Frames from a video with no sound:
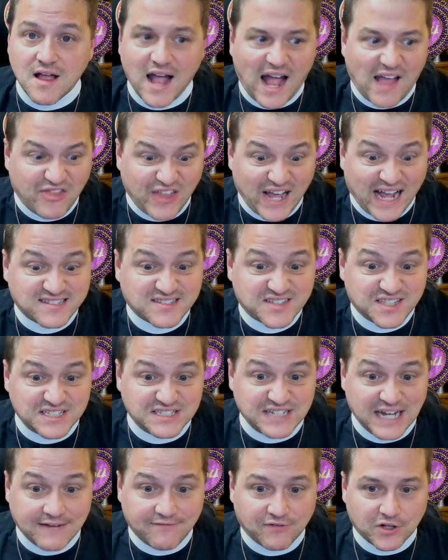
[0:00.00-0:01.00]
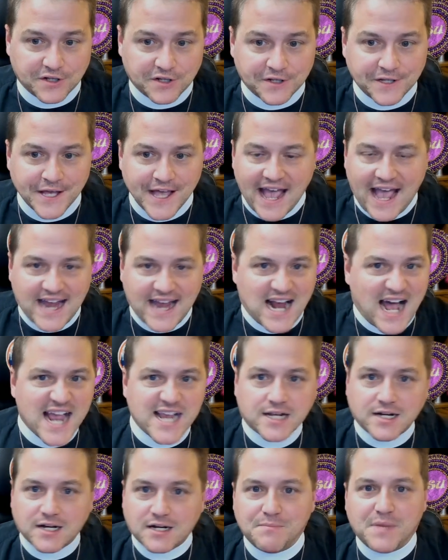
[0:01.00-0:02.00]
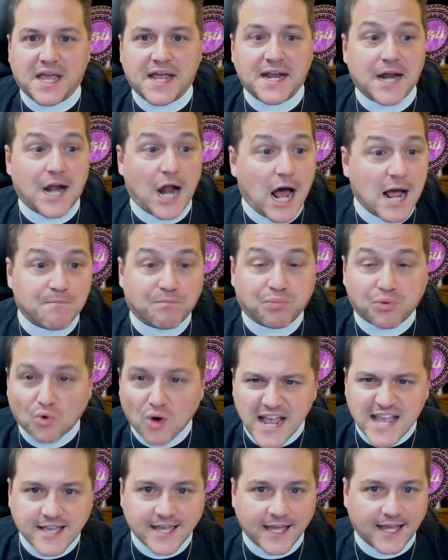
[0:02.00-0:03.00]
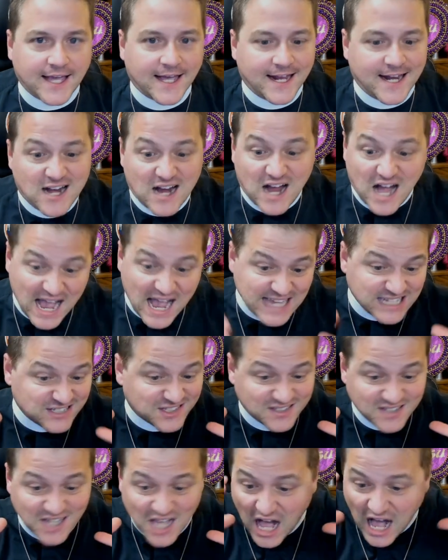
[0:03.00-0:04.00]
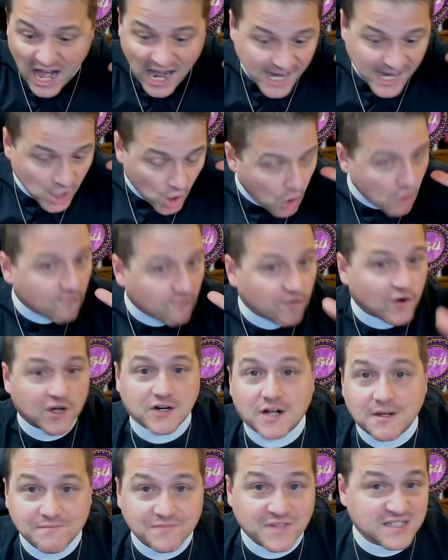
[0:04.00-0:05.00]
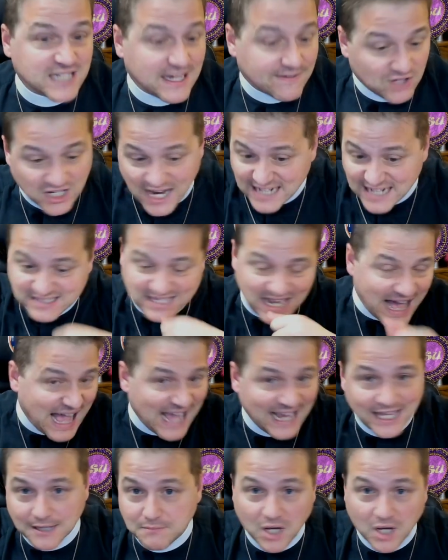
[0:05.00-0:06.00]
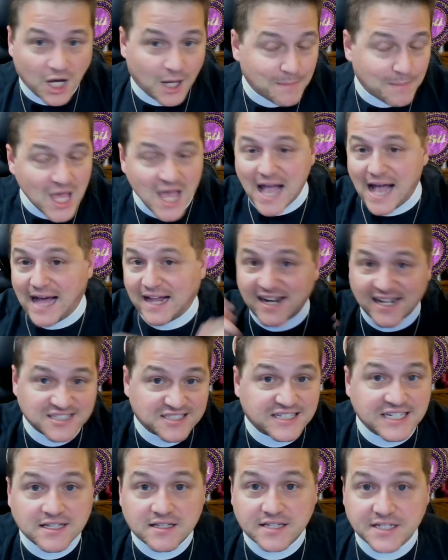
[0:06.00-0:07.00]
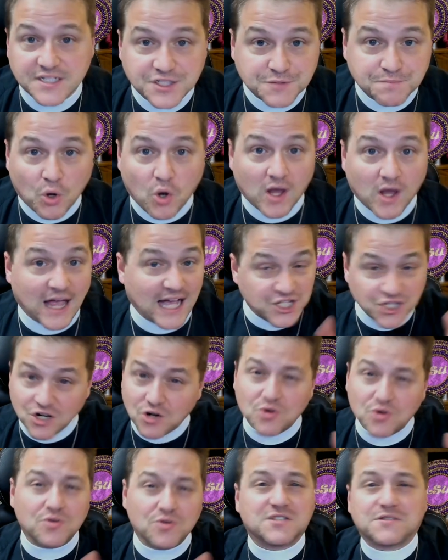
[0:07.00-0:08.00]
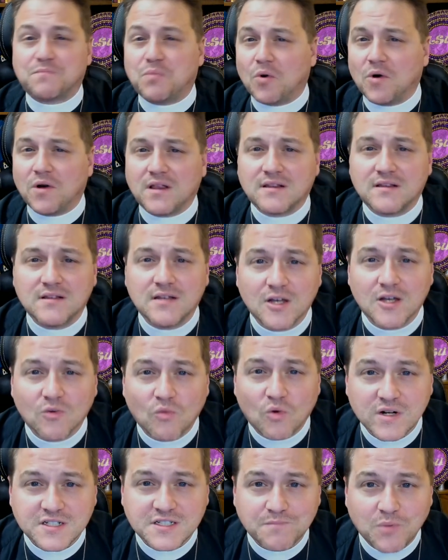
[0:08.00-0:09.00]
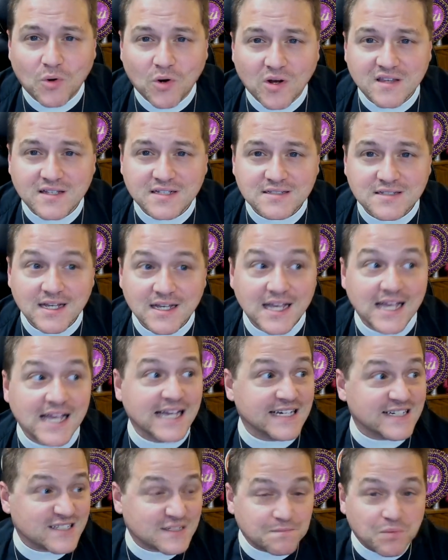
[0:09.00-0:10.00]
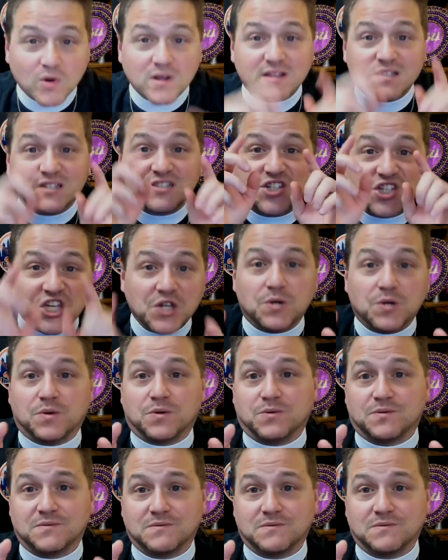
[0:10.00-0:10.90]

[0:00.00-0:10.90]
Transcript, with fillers: And that's the devil. And I come in and I break in and I I overcome the devil and I tie him up and I steal his spoil. And you know who's spoil? What his spoil is? His spoil is you.